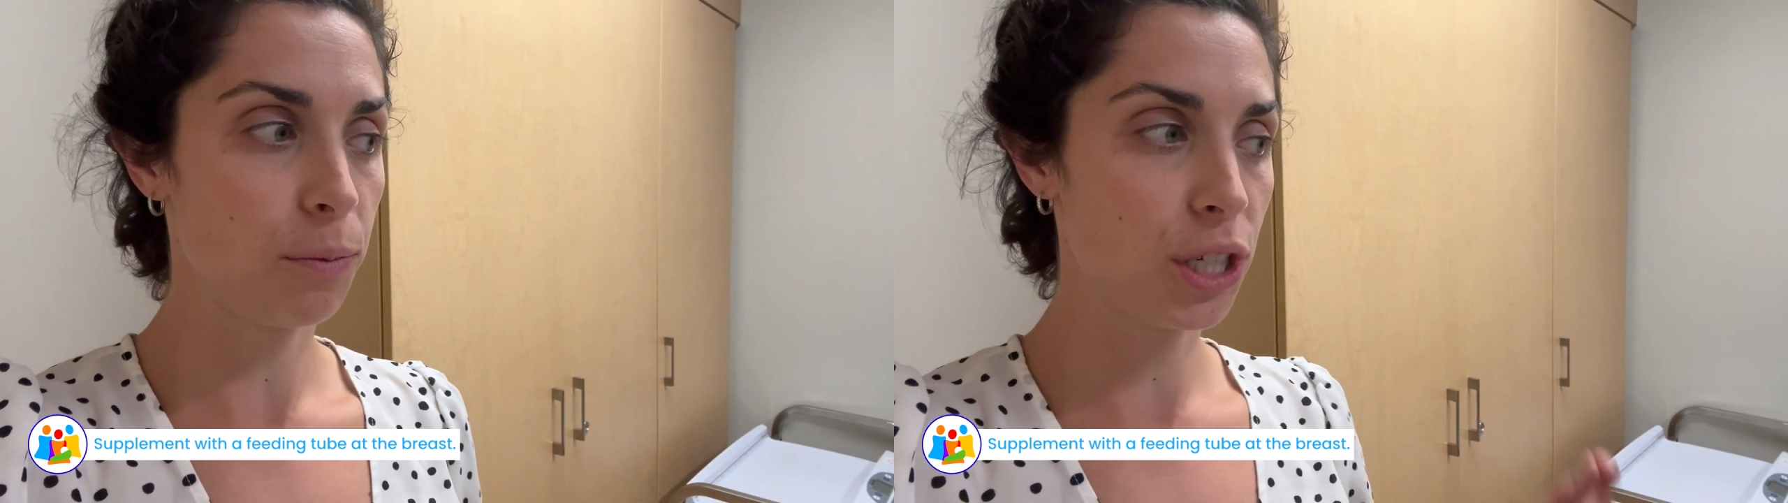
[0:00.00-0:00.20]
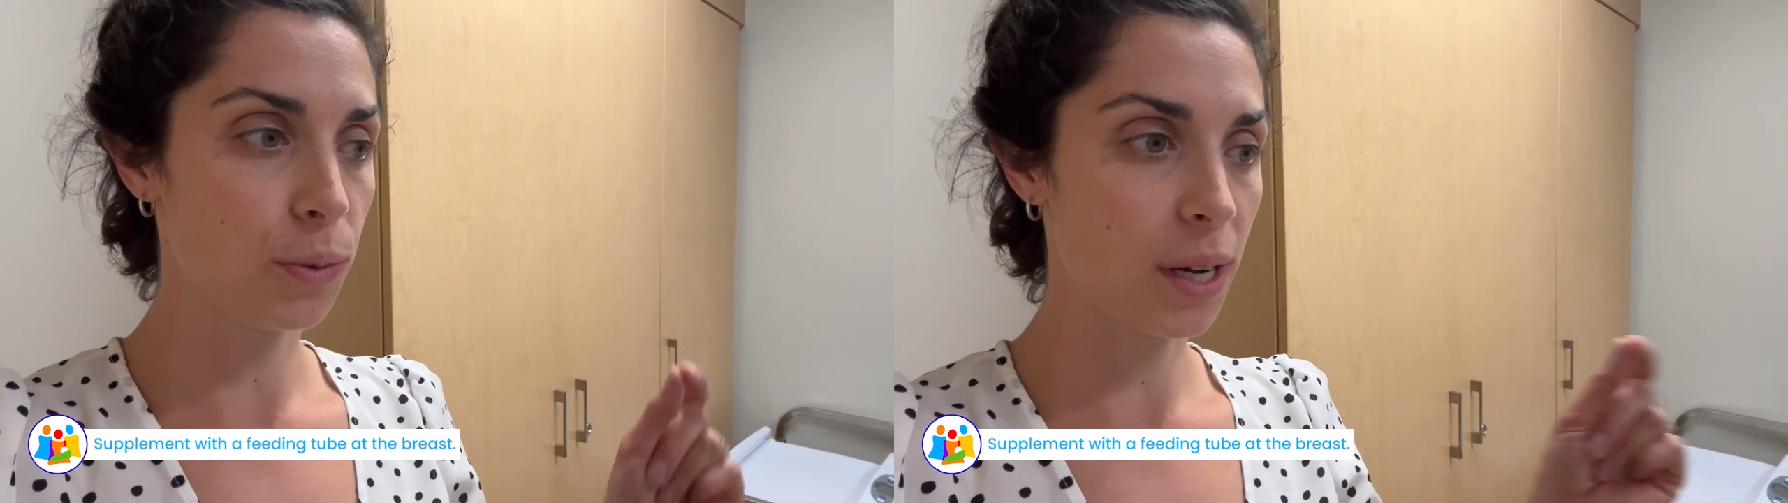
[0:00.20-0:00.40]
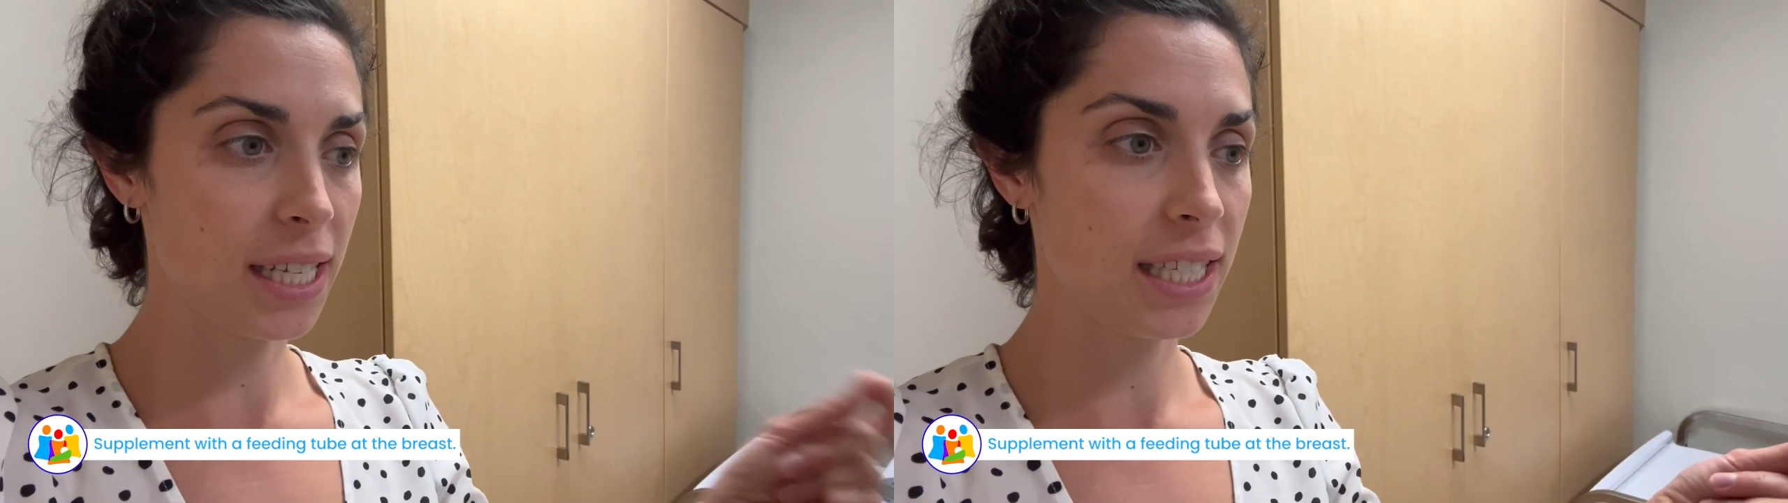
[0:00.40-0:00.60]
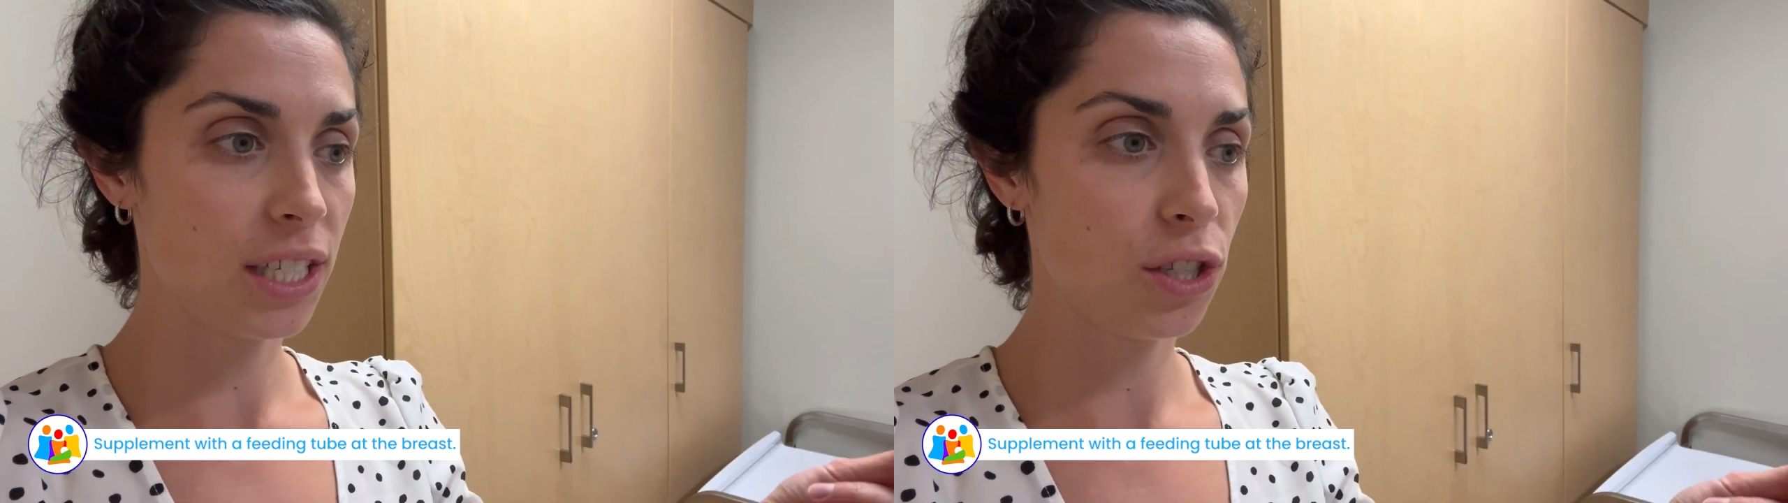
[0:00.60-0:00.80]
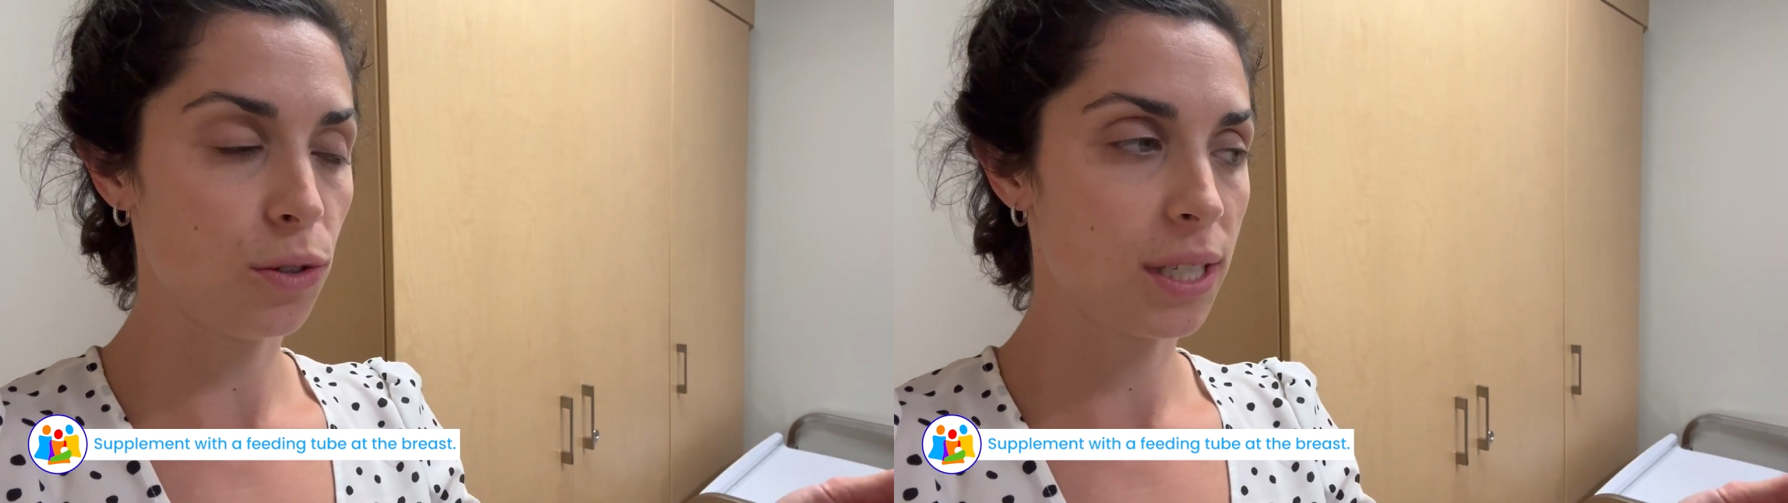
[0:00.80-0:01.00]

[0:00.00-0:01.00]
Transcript: which was to